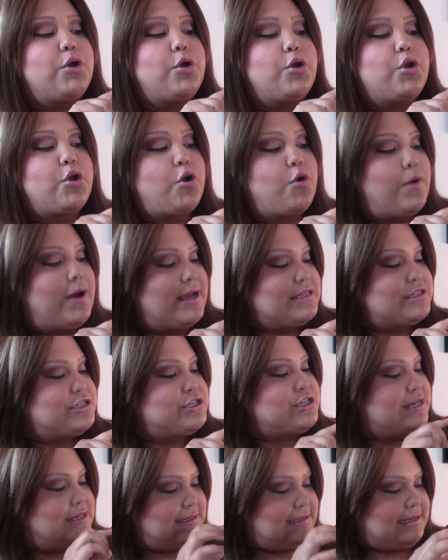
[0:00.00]
cocoa
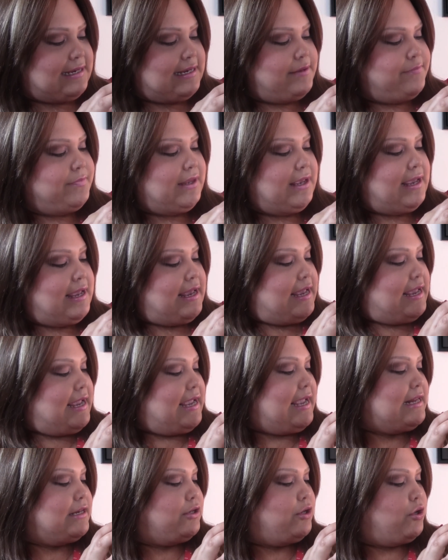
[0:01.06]
chili.
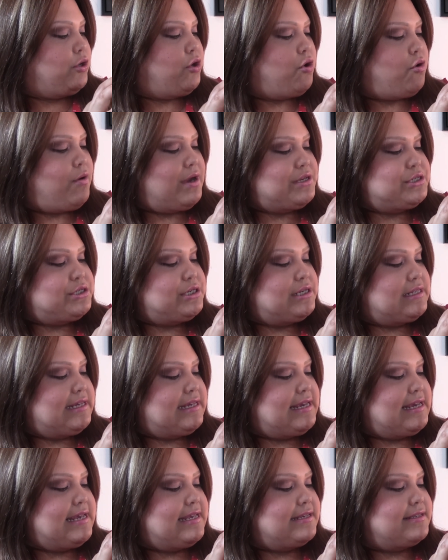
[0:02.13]
And cocoa
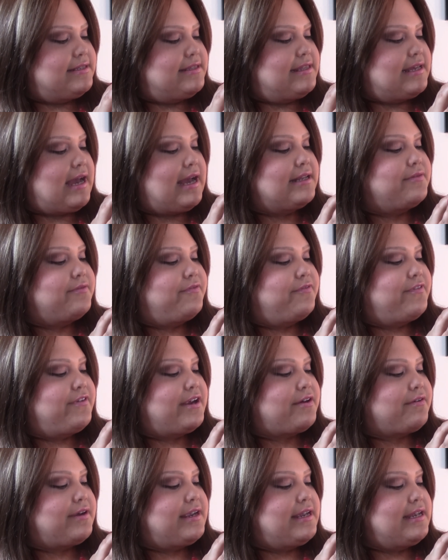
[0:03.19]
chili is that
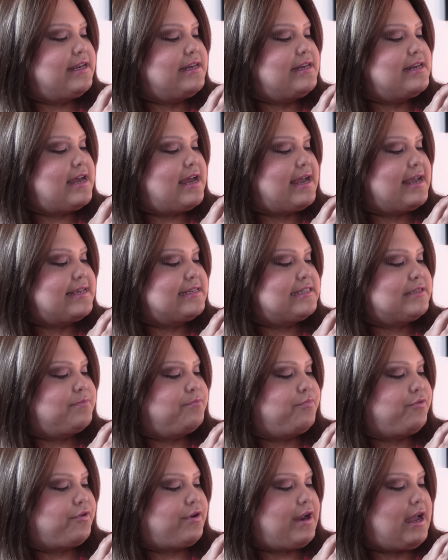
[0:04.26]
very nice
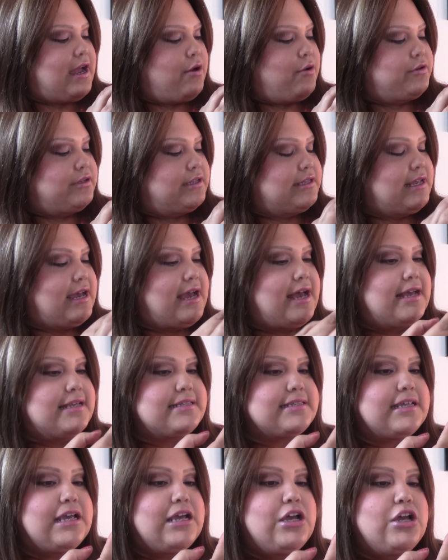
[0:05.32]
brown that
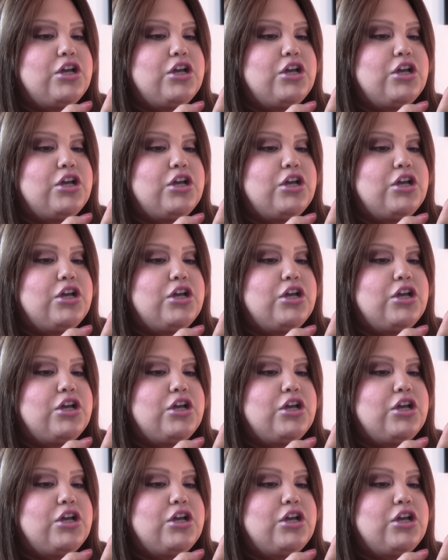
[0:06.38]
has